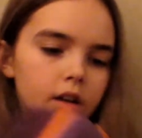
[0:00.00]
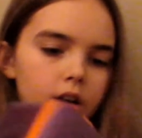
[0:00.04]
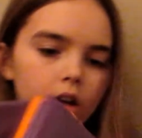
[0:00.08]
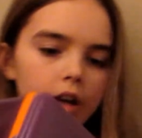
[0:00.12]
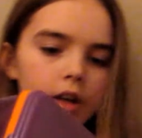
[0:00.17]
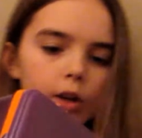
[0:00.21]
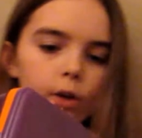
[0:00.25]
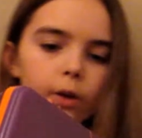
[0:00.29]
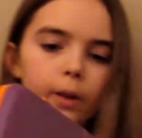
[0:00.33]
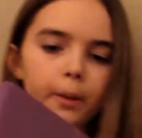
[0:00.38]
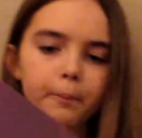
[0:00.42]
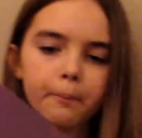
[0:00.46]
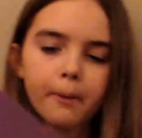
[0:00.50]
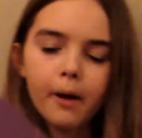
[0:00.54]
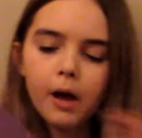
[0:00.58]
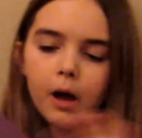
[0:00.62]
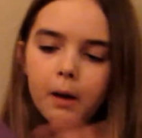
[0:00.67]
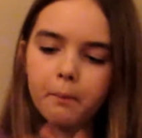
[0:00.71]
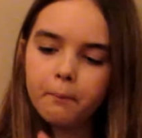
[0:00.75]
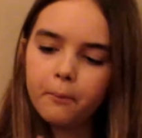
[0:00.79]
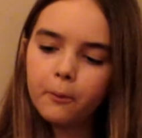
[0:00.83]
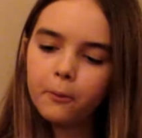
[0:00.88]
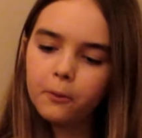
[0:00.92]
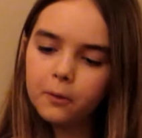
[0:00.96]
I got the
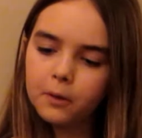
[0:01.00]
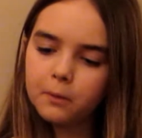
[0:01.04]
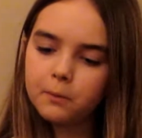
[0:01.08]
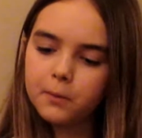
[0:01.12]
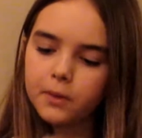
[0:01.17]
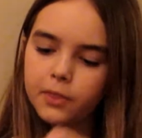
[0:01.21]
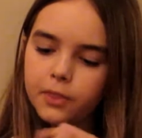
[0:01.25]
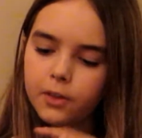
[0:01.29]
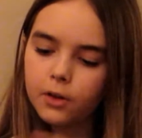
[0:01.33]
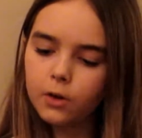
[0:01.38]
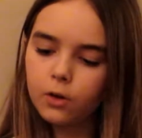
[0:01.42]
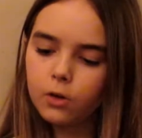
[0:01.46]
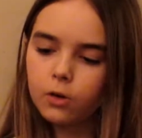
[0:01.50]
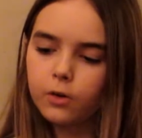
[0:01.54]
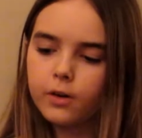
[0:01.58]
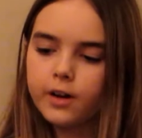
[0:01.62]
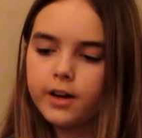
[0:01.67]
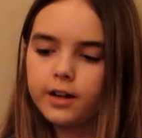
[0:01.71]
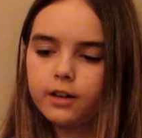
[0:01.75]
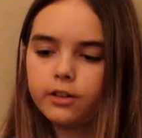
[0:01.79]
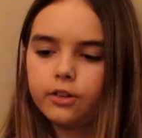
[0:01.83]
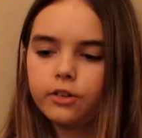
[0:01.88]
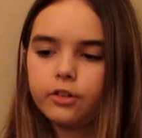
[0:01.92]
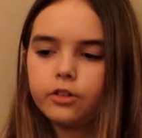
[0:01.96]
purple one with the
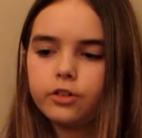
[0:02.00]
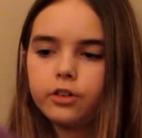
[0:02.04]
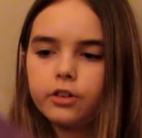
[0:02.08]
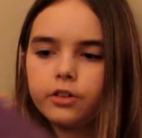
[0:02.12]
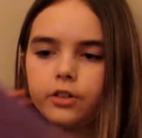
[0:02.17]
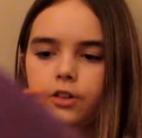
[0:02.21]
orange,